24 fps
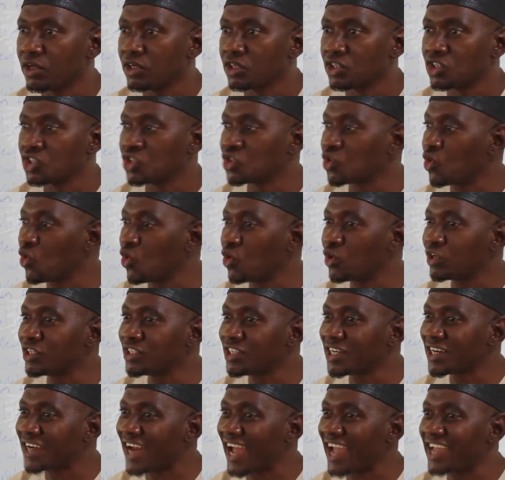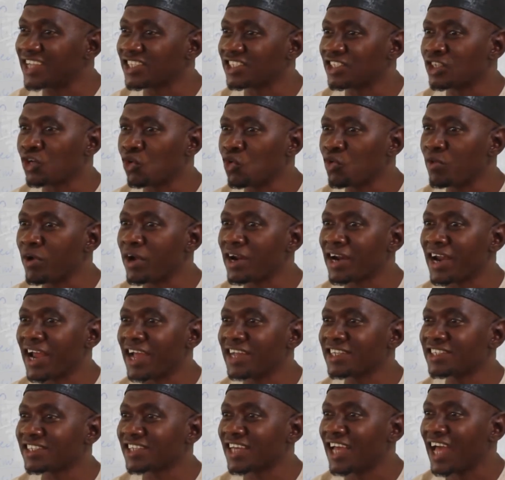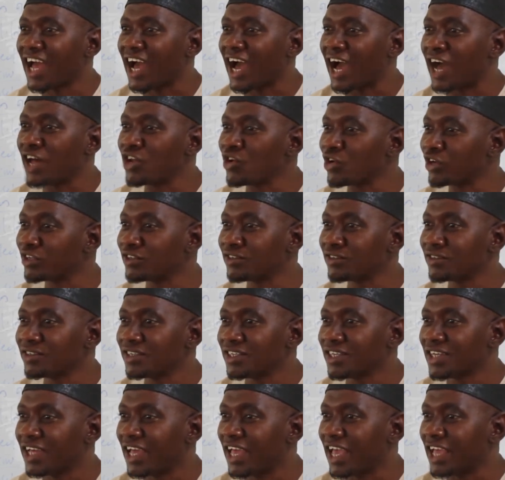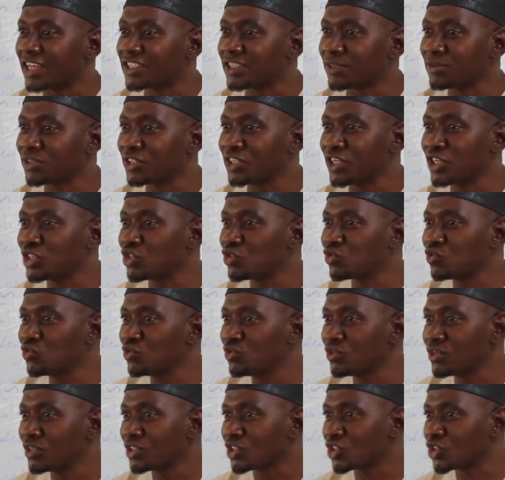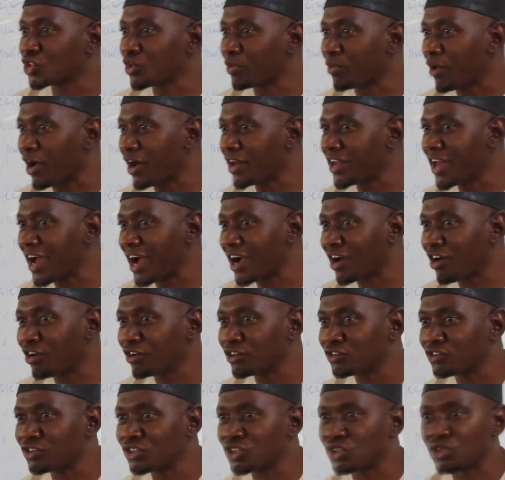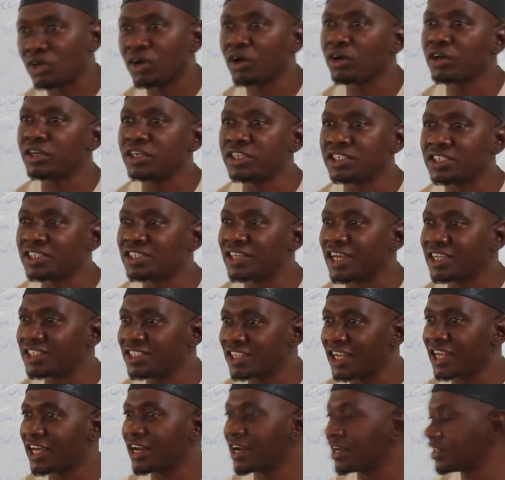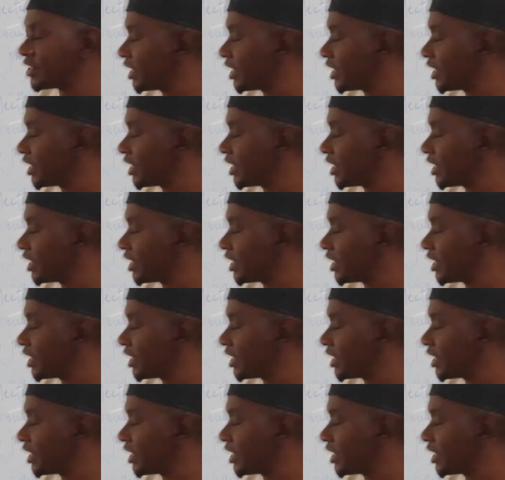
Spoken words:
So the rights, the human rights, are not exceptional to some other countries. Is a general.